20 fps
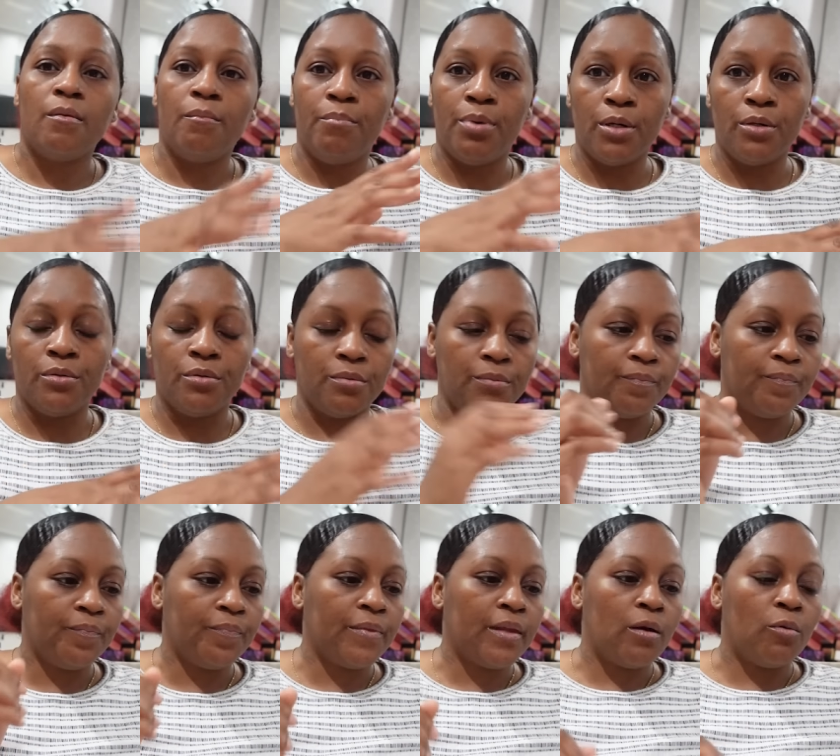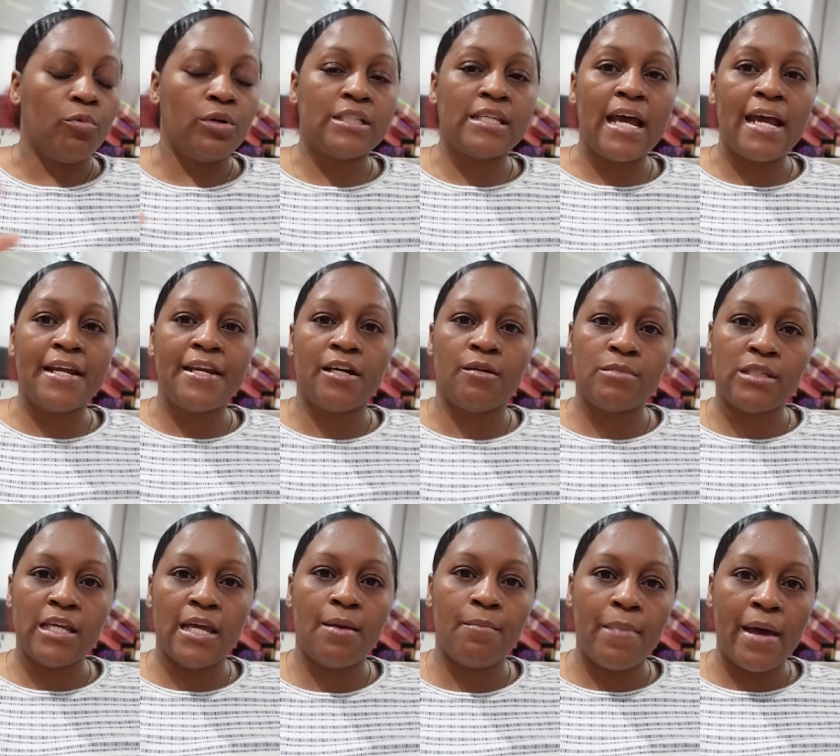Boom. We take them
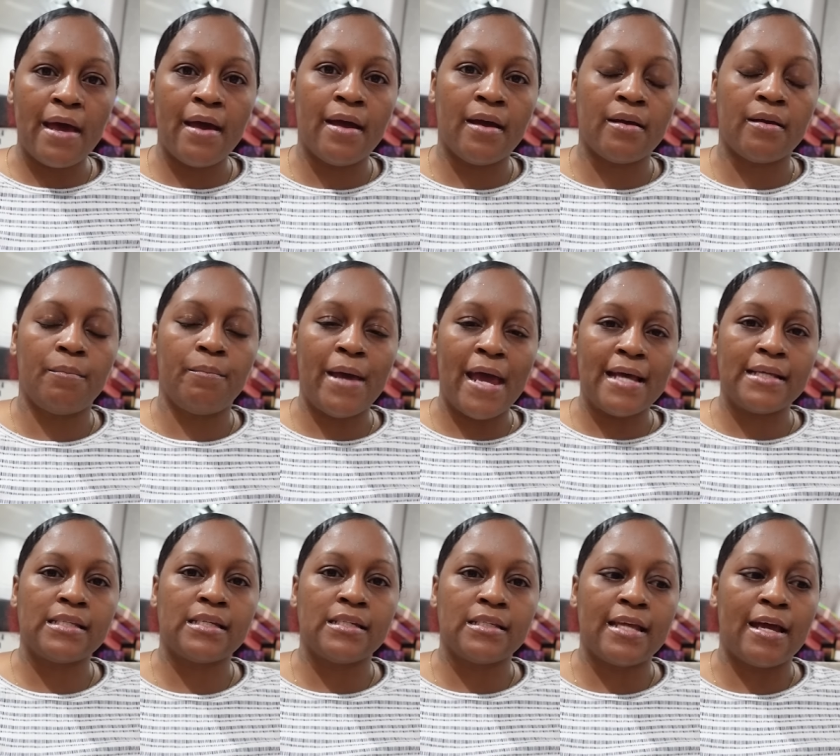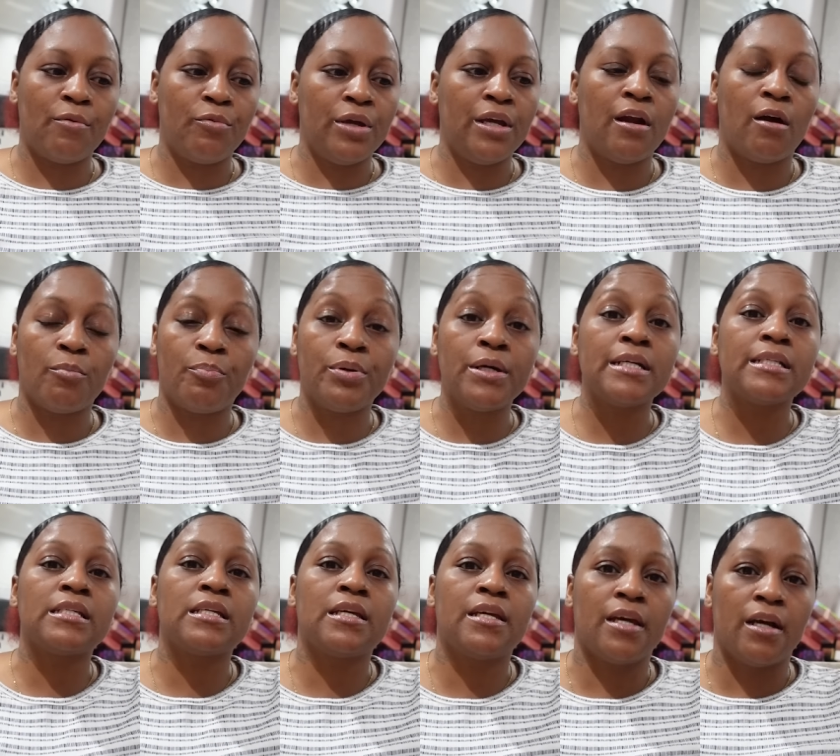10 ba baskets that we don't
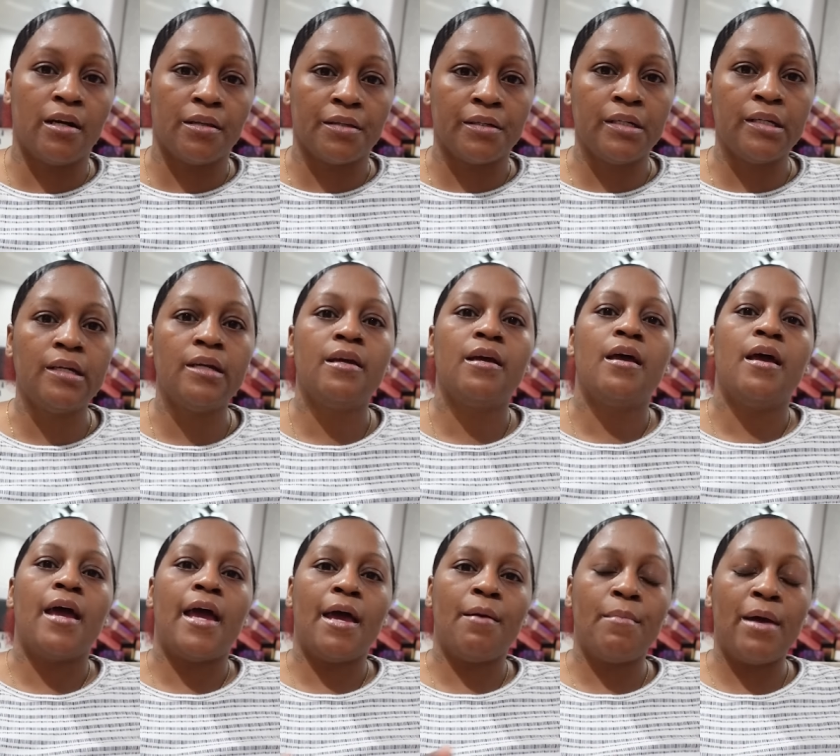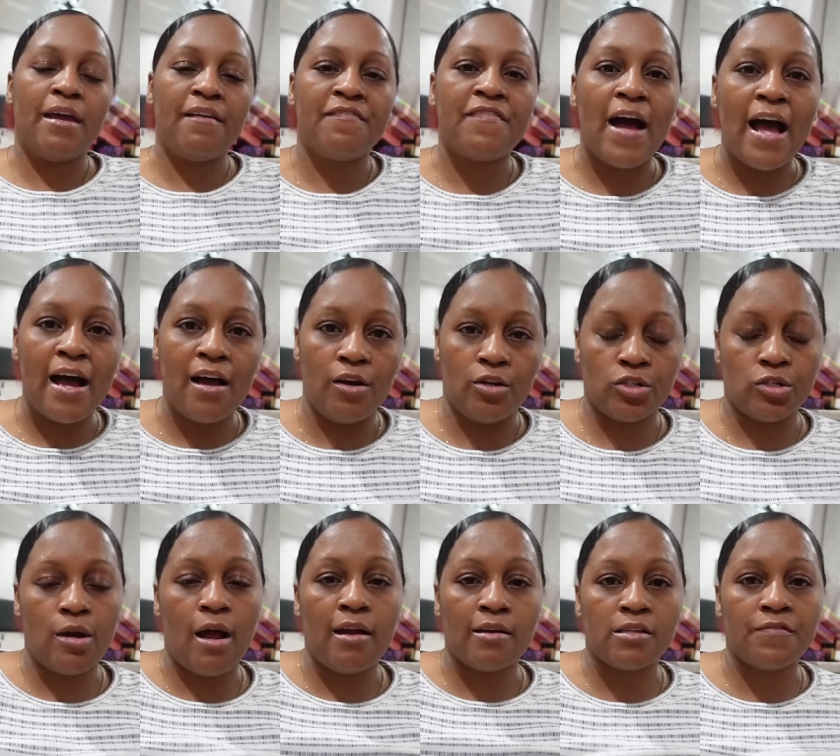put together and make $500,
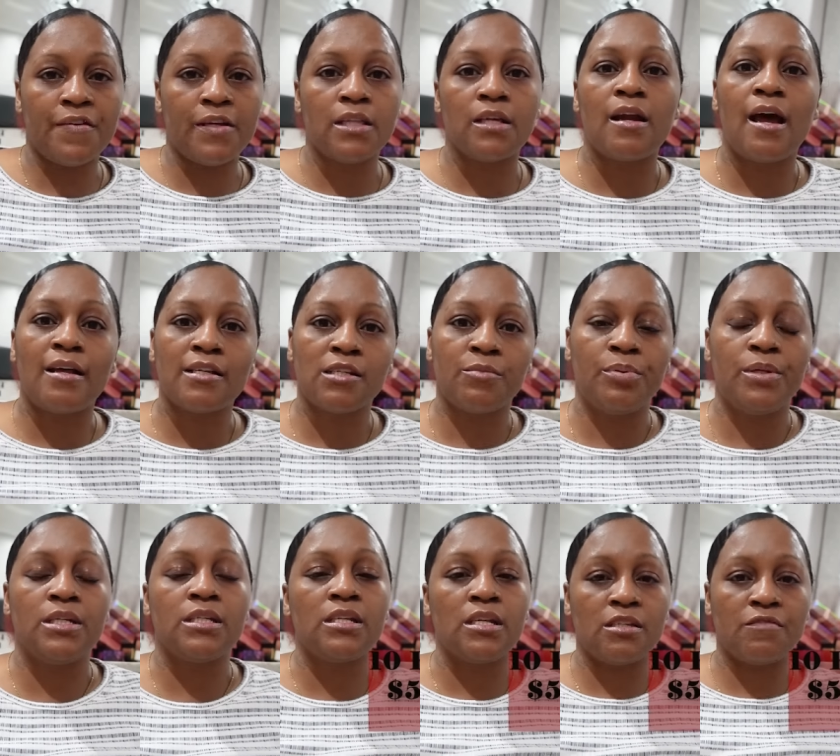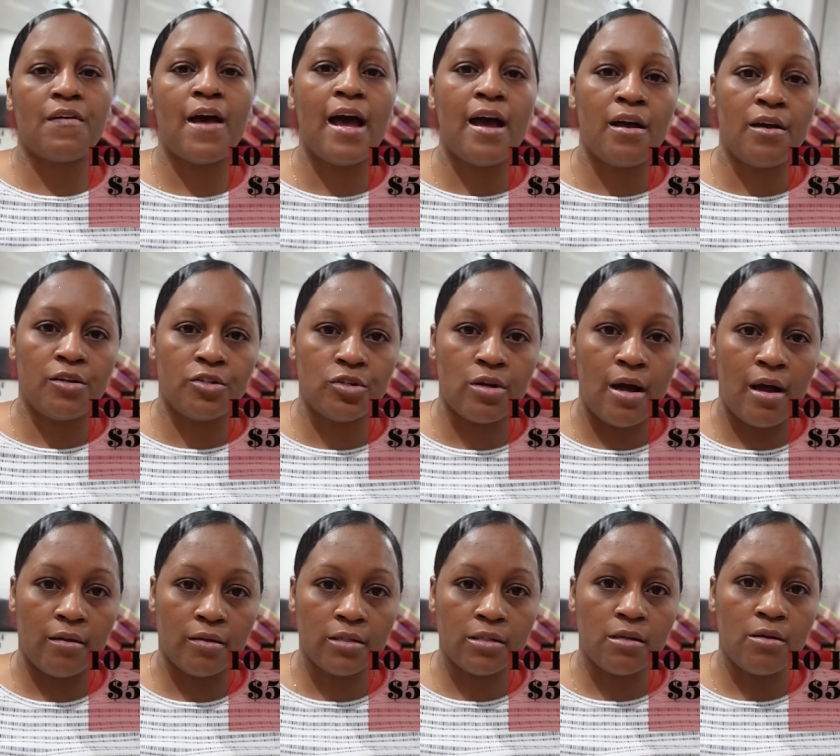$50 a piece. That's
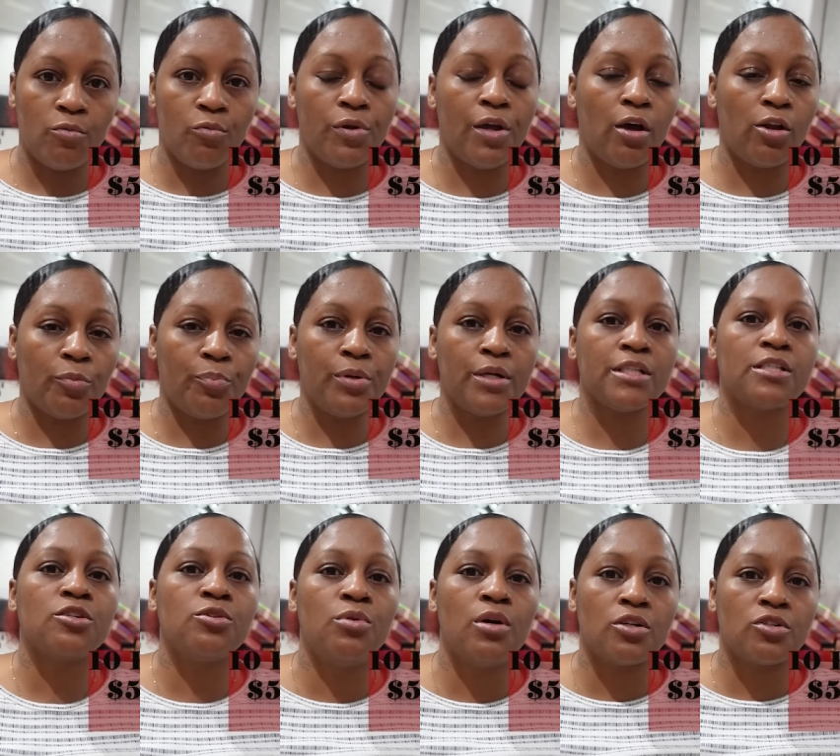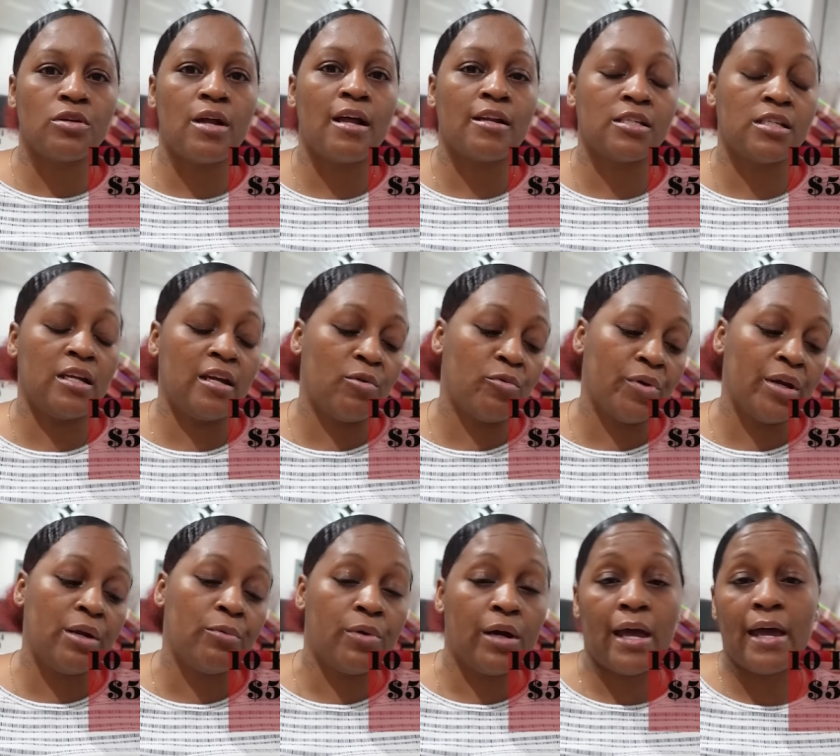$500. We only put $200 in there,
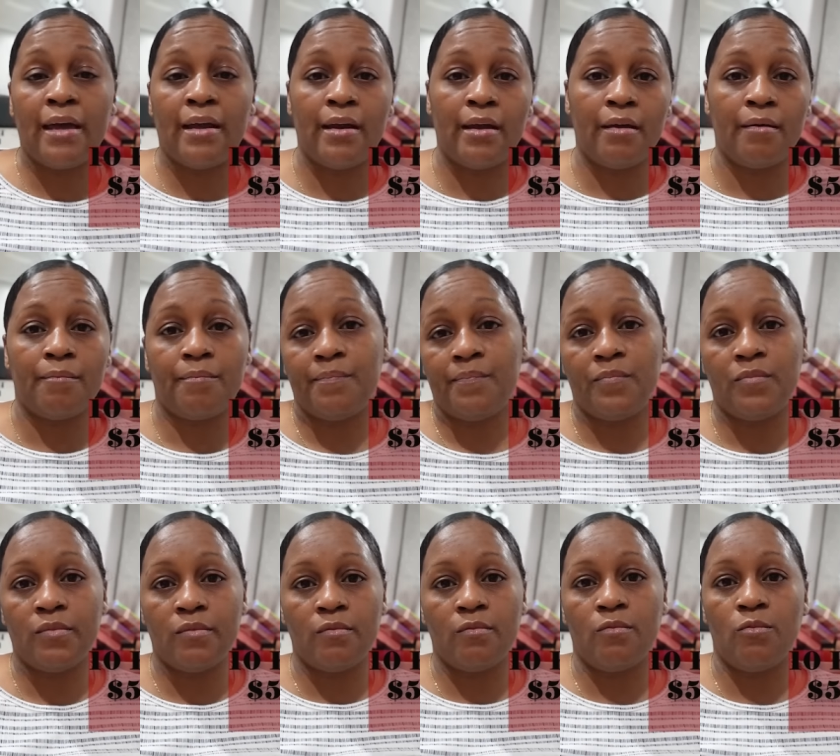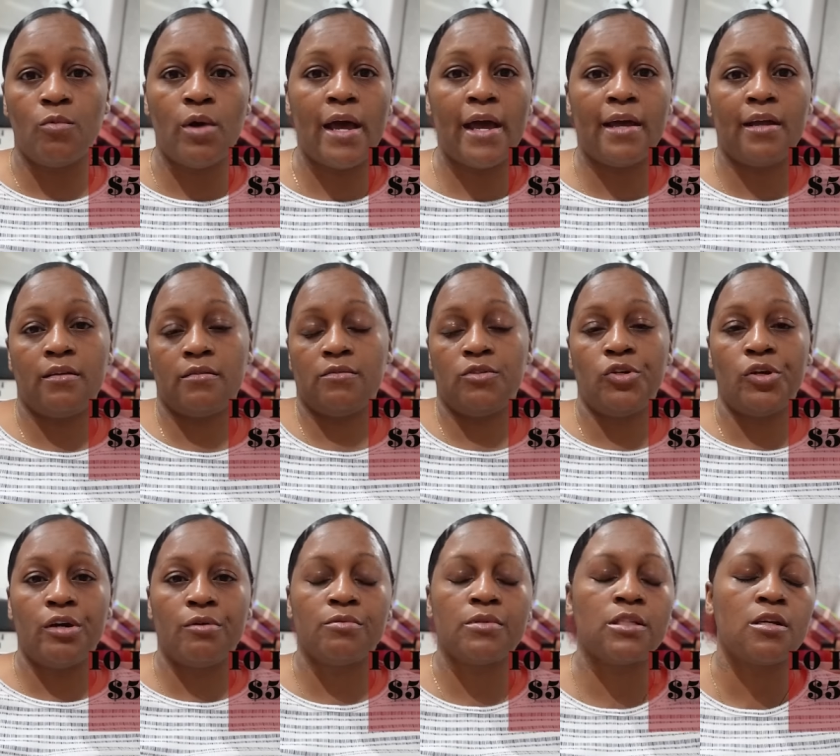really 180 180 you
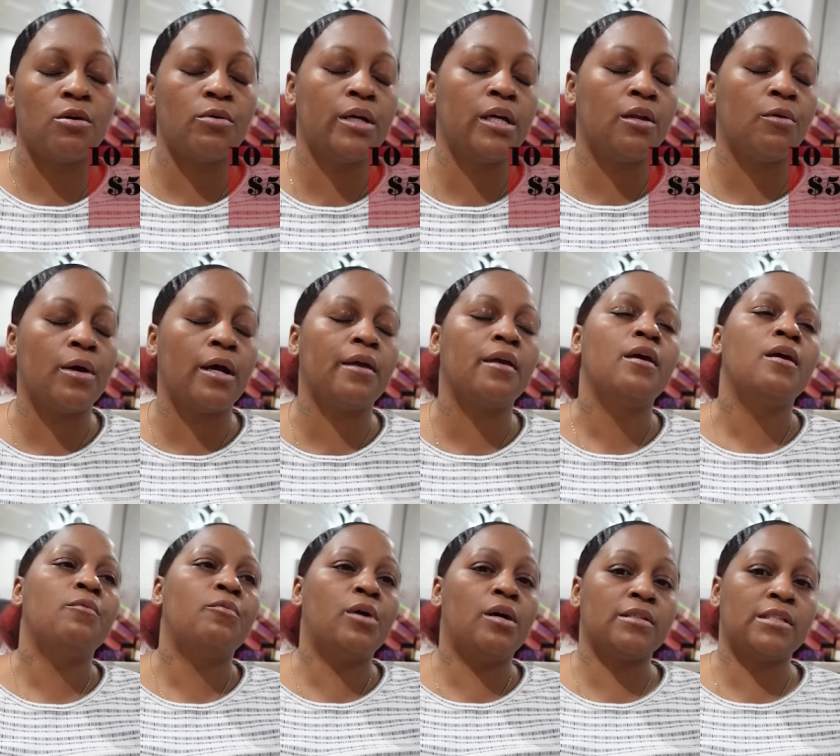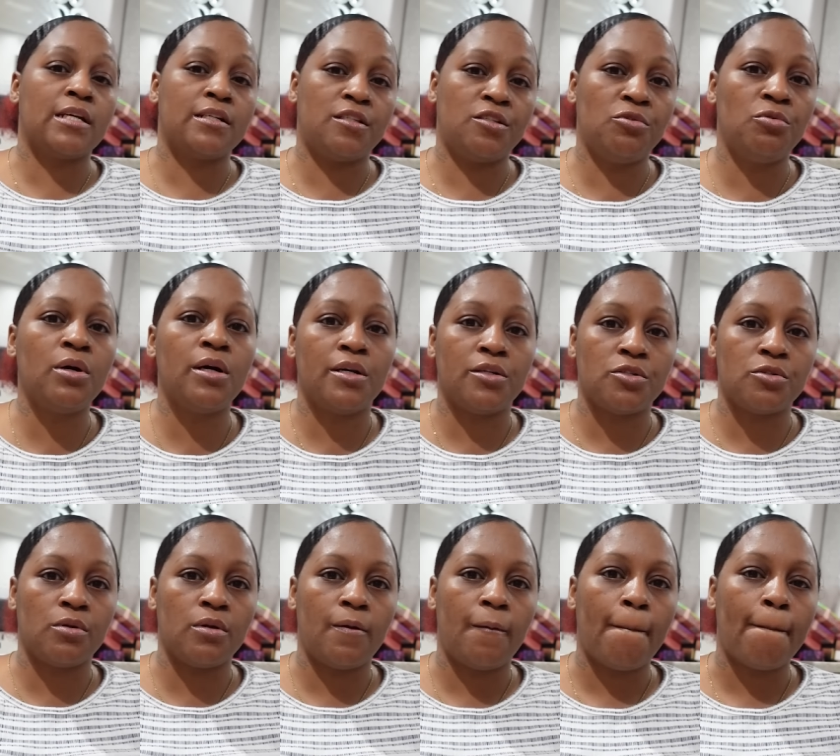know. So anyway, we're going to say 200